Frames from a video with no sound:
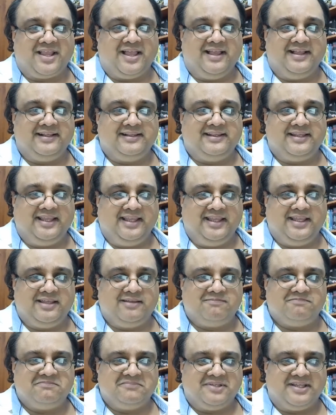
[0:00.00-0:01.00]
in the
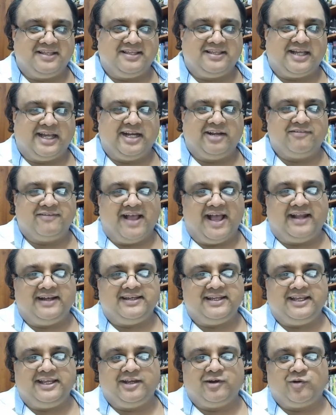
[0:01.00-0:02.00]
kind of
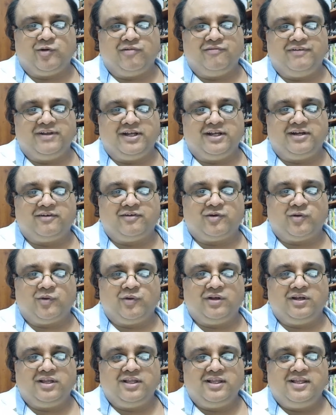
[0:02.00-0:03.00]
anti-hero villain
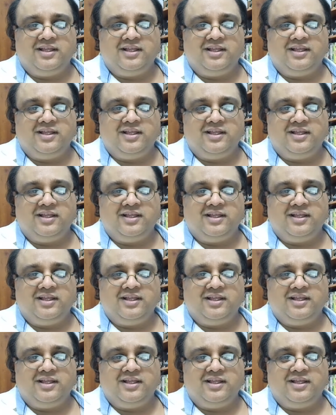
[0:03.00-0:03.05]
role